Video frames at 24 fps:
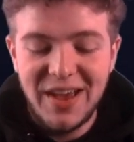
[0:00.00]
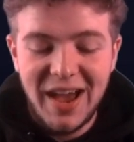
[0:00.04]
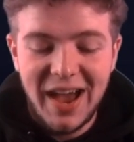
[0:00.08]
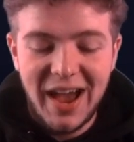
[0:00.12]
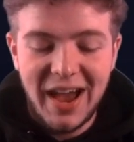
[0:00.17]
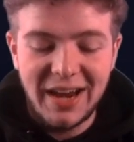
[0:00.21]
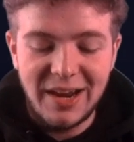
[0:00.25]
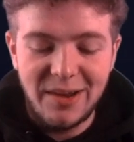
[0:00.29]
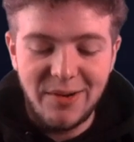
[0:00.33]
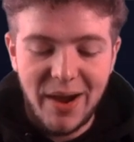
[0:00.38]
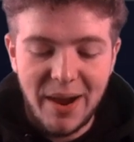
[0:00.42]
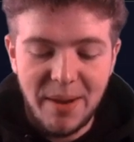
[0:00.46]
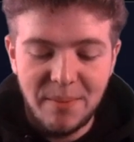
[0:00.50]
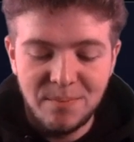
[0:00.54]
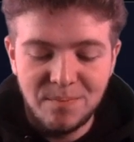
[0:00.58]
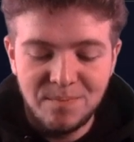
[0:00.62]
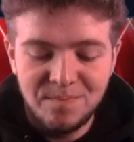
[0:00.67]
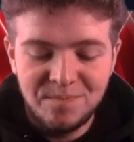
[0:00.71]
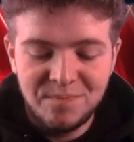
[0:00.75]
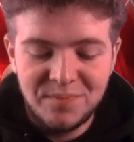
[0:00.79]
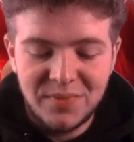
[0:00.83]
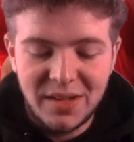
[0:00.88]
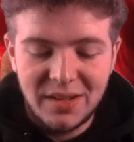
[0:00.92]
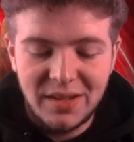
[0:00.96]
Anyway,
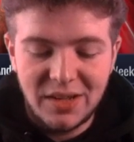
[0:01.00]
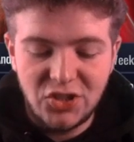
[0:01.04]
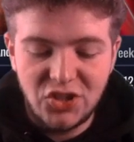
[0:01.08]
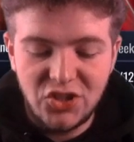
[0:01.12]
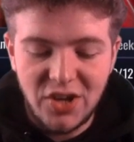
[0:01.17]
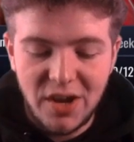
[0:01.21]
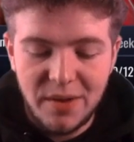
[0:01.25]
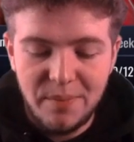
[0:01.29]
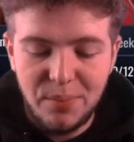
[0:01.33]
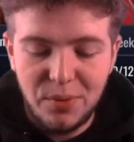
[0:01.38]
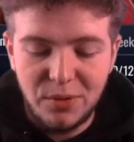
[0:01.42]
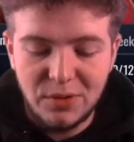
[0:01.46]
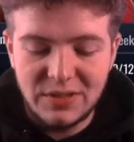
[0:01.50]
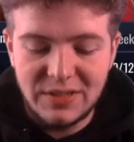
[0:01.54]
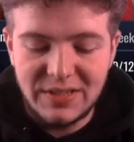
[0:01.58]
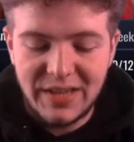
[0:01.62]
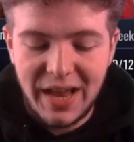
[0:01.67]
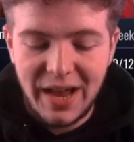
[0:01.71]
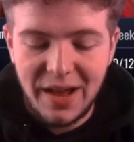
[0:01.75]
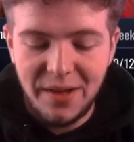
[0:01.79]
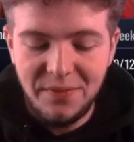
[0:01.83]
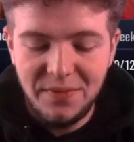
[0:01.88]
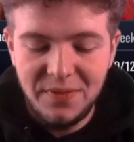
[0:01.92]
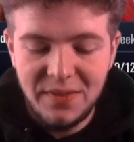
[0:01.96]
let's jump on
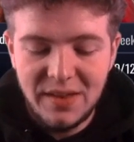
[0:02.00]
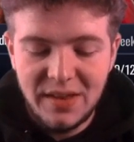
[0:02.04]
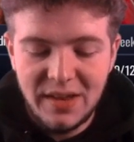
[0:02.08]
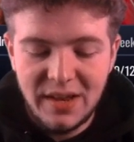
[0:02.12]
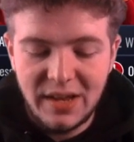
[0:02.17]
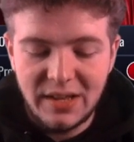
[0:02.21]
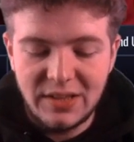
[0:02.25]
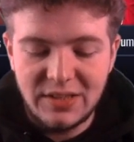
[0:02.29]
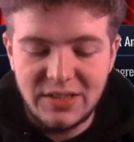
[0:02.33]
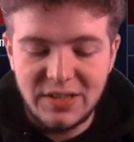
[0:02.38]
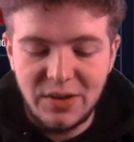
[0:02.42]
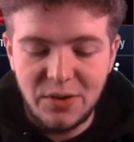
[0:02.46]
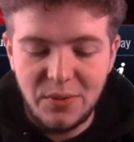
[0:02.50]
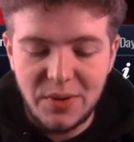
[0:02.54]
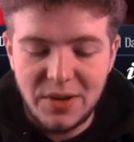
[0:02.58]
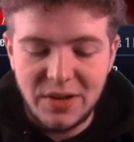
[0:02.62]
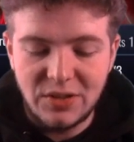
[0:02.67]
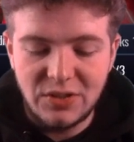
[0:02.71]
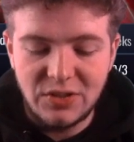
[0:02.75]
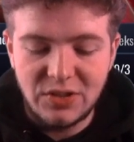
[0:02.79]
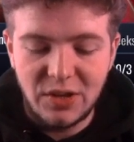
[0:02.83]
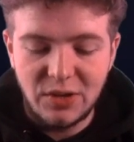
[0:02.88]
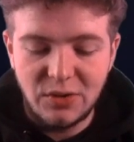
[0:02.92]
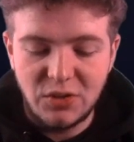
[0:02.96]
down and see what we
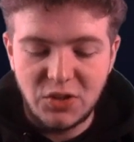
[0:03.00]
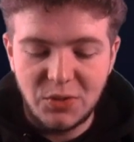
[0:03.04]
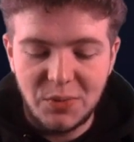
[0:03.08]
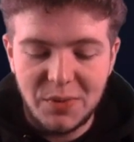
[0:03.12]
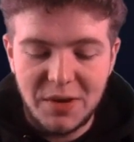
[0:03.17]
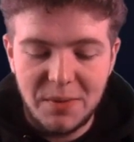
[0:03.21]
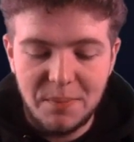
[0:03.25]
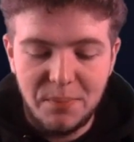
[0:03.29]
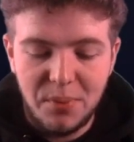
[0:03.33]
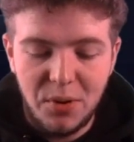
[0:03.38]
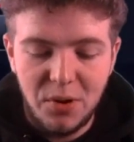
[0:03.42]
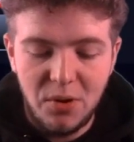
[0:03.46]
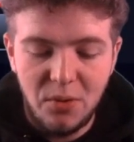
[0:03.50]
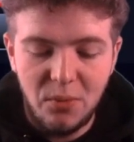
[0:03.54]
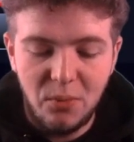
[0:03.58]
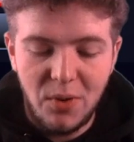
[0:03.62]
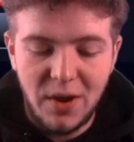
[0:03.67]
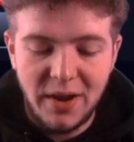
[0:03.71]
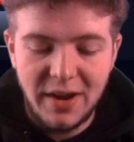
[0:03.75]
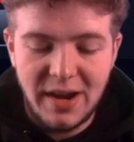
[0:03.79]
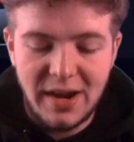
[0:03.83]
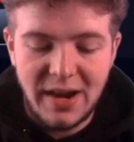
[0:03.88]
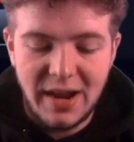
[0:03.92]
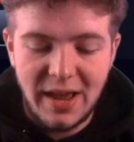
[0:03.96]
can do. So we can put
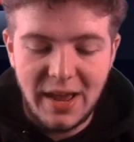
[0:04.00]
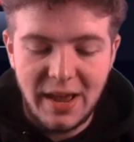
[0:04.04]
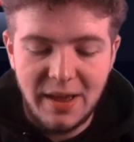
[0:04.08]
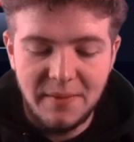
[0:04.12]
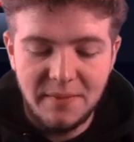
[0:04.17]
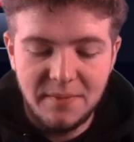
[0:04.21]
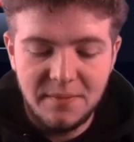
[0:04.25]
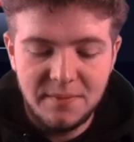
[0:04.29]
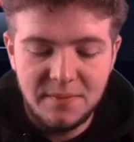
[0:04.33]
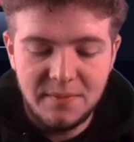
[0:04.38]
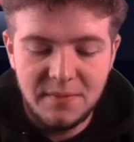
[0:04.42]
one in here.